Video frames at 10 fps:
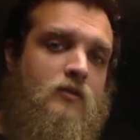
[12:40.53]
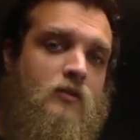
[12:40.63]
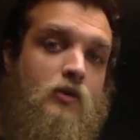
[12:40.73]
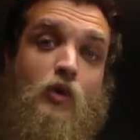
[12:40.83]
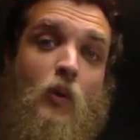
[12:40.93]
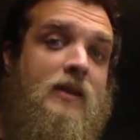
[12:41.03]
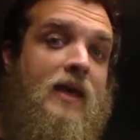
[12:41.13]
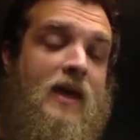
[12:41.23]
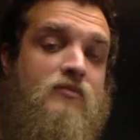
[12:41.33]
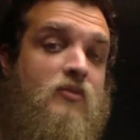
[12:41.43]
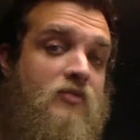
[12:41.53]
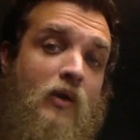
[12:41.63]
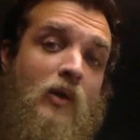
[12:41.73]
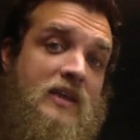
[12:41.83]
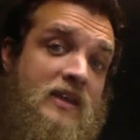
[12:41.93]
you're going to have a
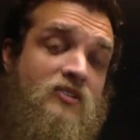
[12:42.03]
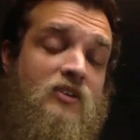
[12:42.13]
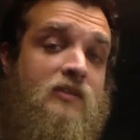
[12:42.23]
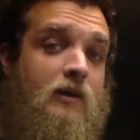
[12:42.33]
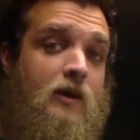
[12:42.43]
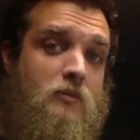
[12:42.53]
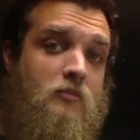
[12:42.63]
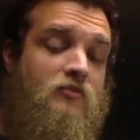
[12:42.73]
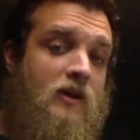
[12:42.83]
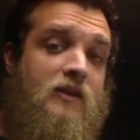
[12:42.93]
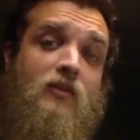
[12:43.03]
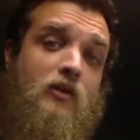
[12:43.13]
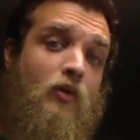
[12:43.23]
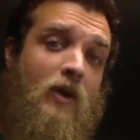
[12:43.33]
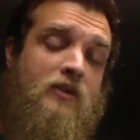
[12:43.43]
very easy time finding the
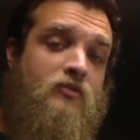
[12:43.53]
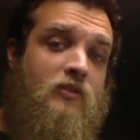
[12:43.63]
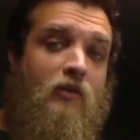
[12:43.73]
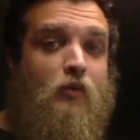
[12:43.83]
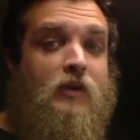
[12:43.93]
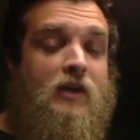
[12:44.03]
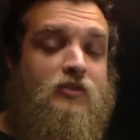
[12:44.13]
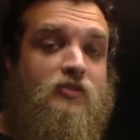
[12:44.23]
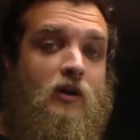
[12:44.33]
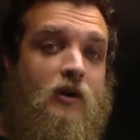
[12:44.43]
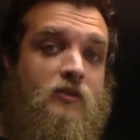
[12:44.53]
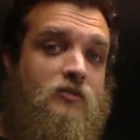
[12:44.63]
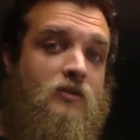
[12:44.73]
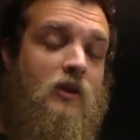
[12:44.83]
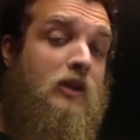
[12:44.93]
correct feeler gauge
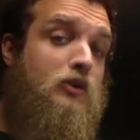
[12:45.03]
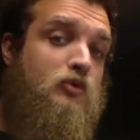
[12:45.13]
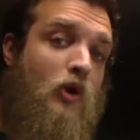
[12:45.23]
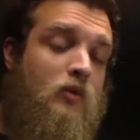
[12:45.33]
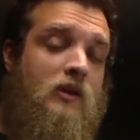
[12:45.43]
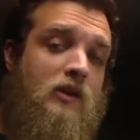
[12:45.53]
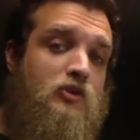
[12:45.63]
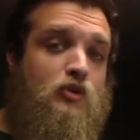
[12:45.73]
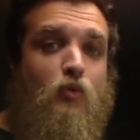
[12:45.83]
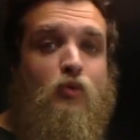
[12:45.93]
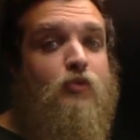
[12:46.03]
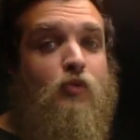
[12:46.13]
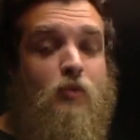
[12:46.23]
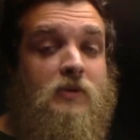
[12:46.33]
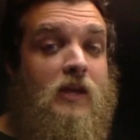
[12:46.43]
size, and you don't need a jeweler's
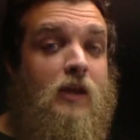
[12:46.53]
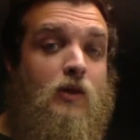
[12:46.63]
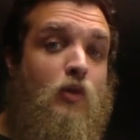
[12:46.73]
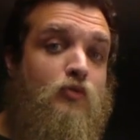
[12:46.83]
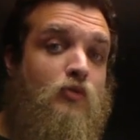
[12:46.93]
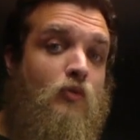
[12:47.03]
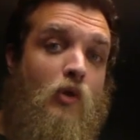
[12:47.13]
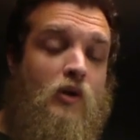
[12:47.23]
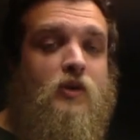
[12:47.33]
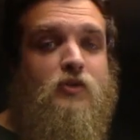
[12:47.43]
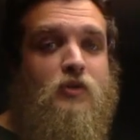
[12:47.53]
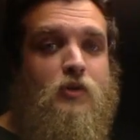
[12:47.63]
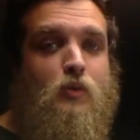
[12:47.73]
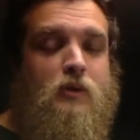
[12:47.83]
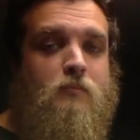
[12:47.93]
loupe to get a closer look to
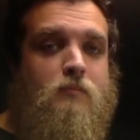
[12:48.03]
do it.